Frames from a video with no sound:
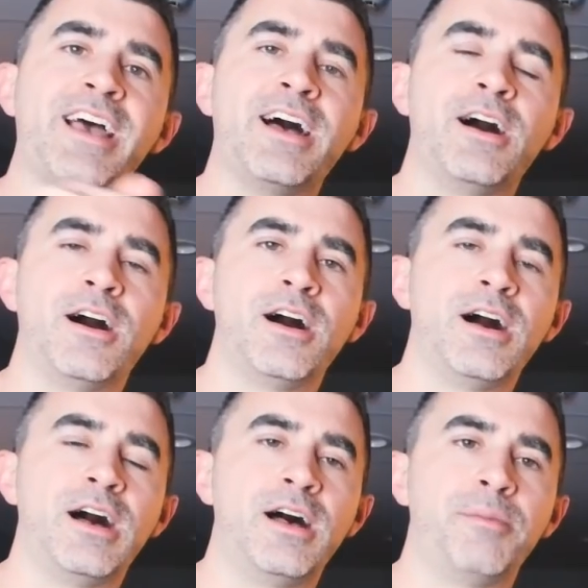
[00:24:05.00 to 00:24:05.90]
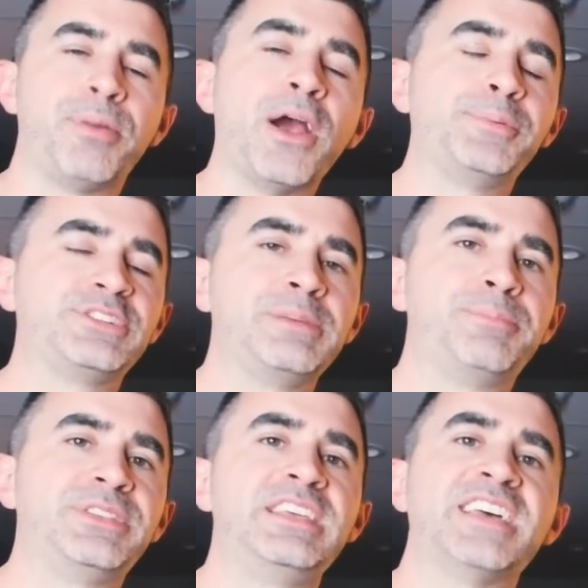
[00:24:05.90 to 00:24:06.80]
they
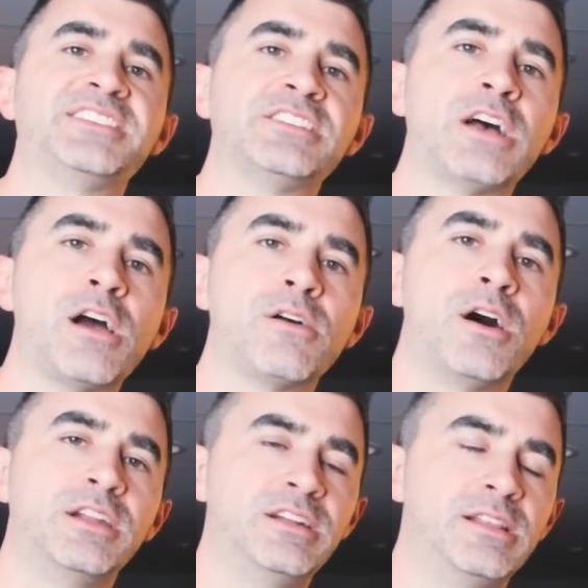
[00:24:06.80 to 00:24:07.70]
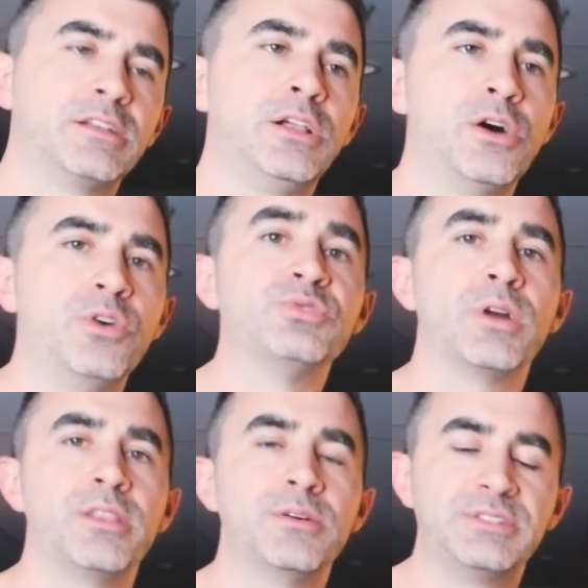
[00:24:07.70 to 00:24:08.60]
purposely put the SSR on into the
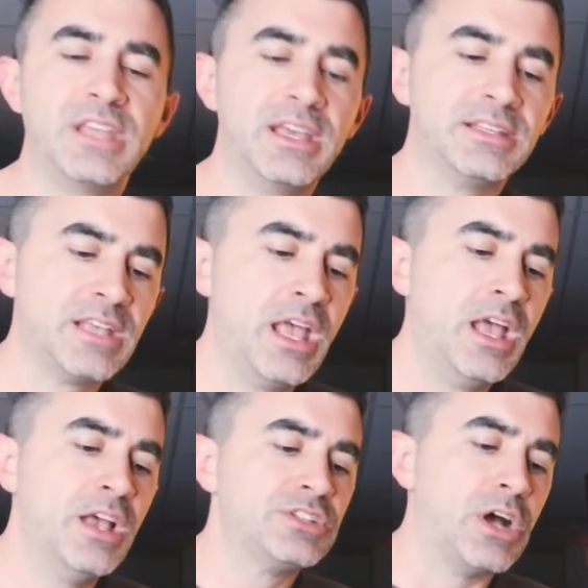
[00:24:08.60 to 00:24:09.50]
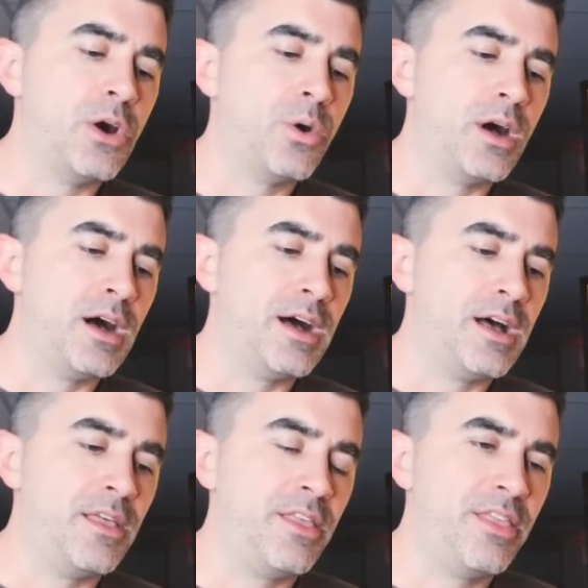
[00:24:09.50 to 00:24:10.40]
close one of those days.
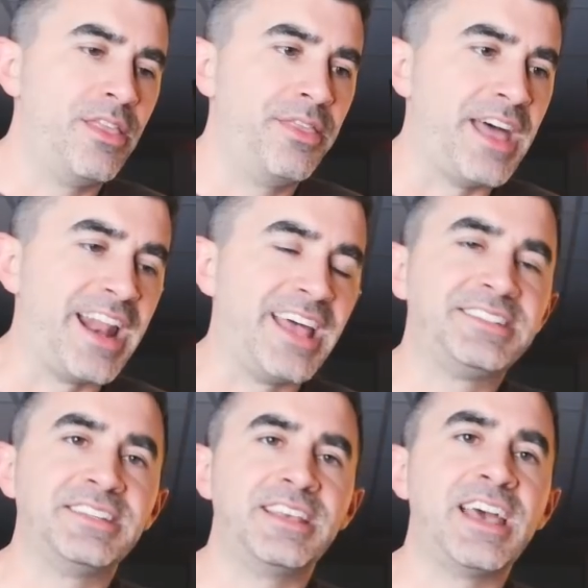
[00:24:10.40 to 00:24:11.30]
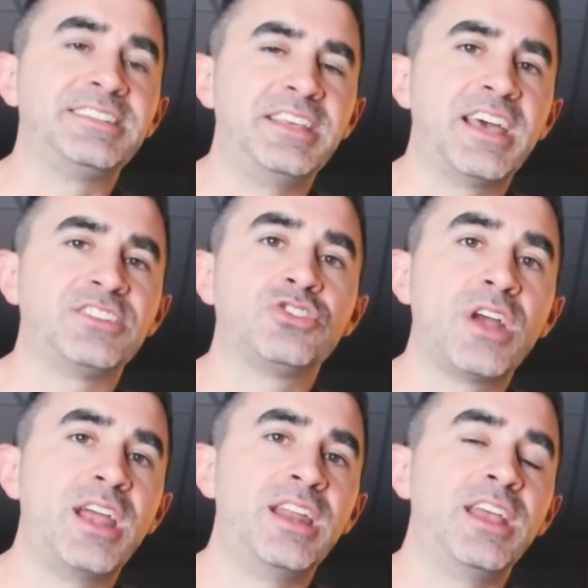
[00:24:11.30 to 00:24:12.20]
So that SES
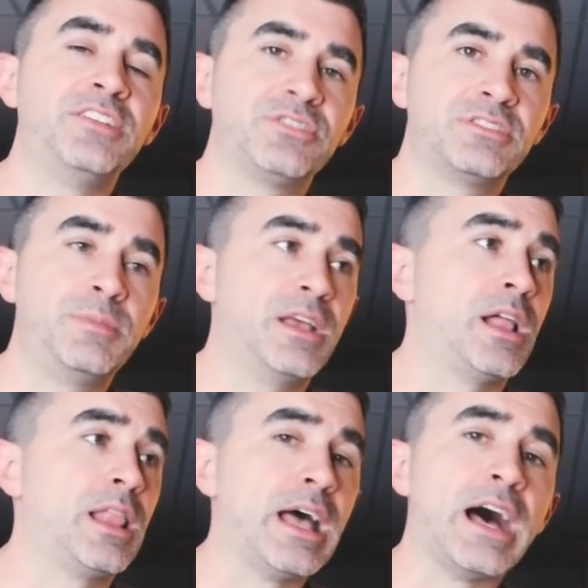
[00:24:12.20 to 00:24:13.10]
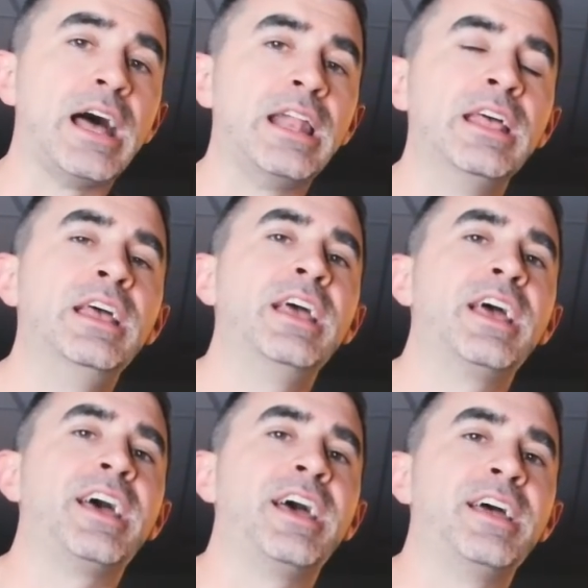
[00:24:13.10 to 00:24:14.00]
trade interested me a lot,
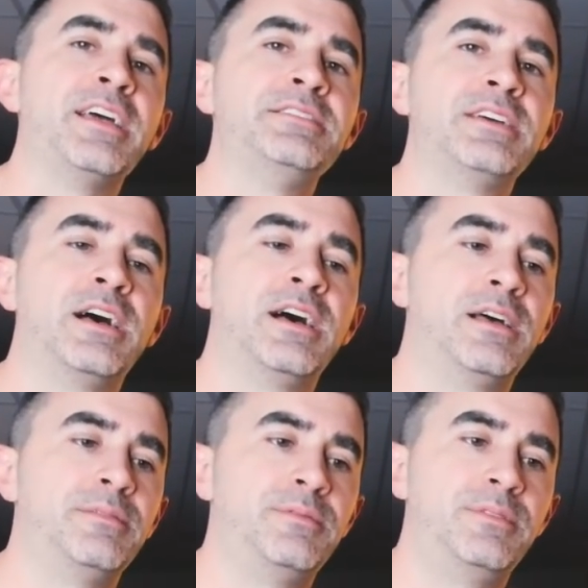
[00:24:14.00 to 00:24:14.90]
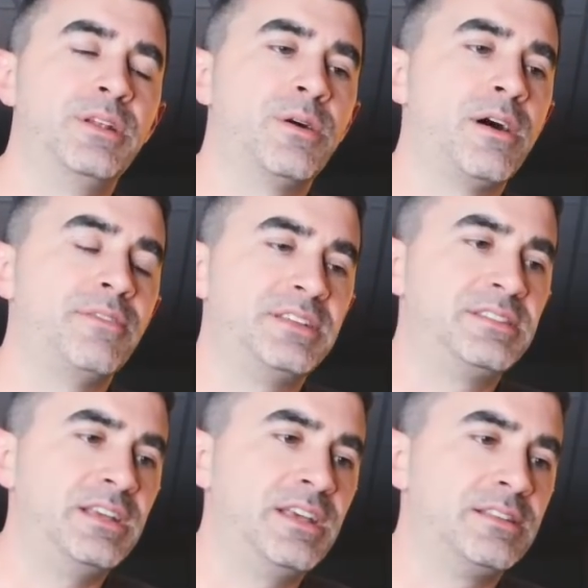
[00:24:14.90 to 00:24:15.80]
and
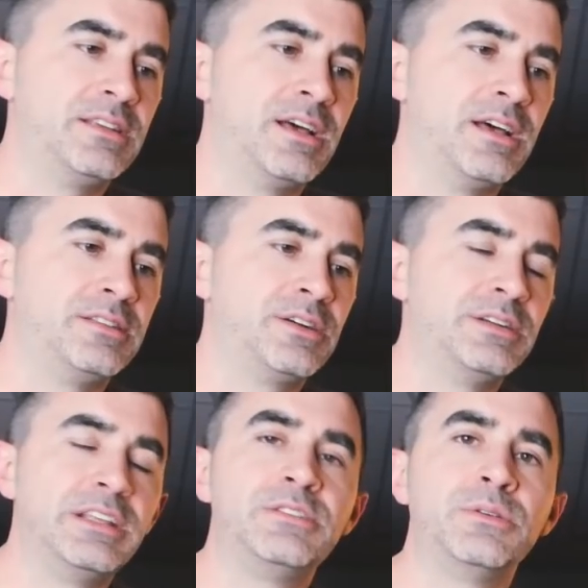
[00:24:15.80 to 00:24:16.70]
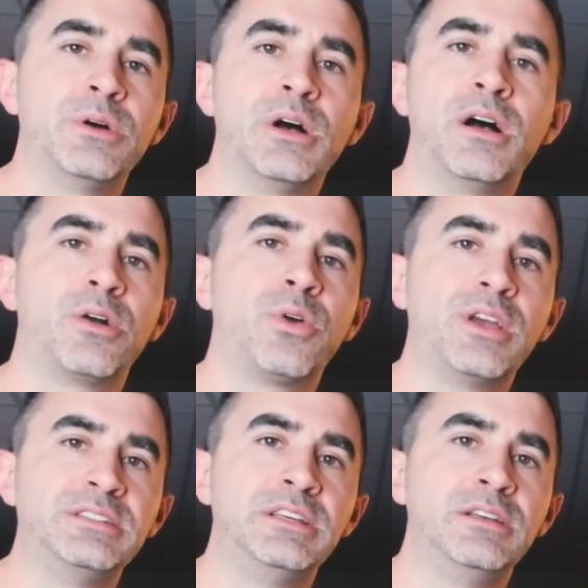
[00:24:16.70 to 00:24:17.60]
obviously it turned into a
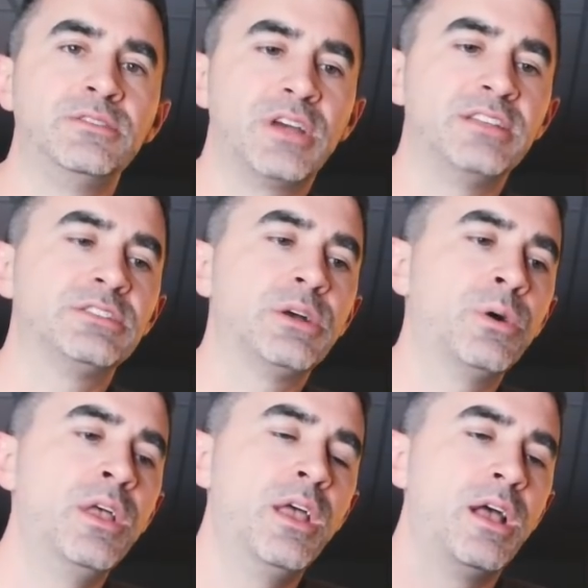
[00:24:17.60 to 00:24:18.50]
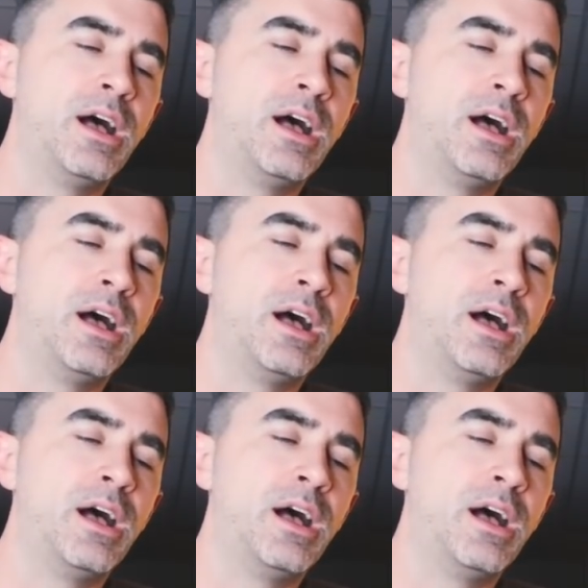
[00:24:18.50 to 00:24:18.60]
crazy trade. So